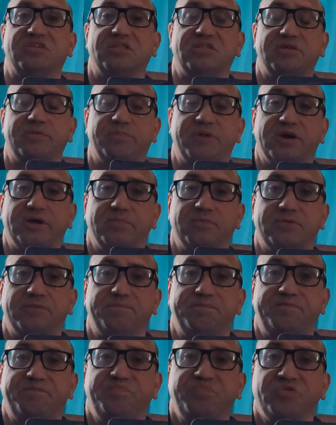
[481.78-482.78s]
at the
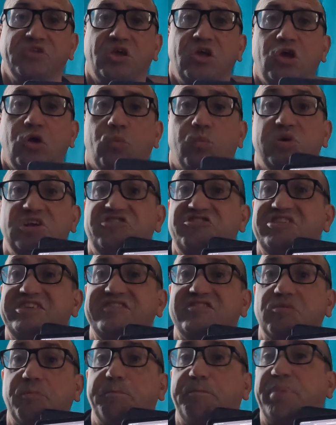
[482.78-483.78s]
moment, which
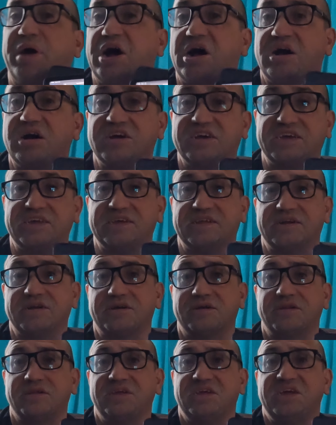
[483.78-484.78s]
is a
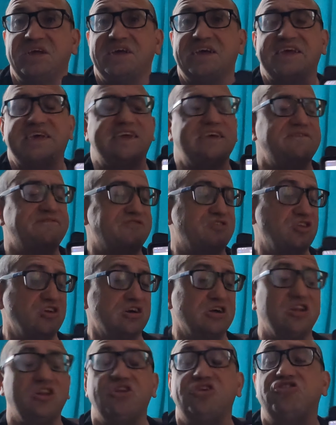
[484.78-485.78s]
bargain. If
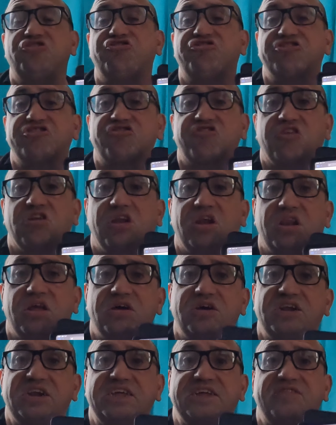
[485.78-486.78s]
you're just
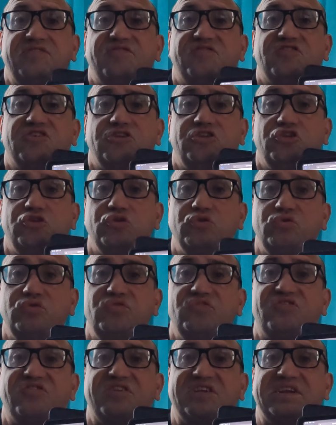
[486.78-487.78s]
learning to
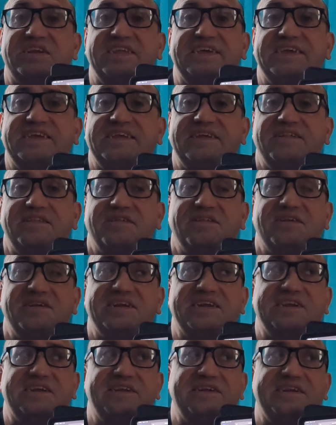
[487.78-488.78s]
use
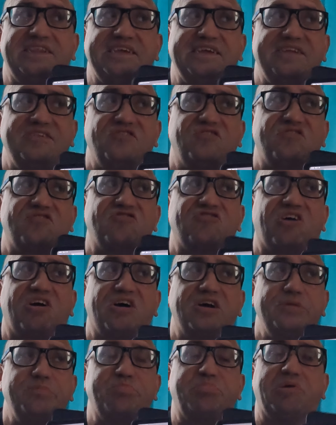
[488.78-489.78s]
these
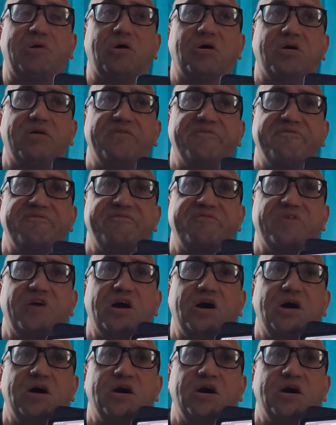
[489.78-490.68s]
type of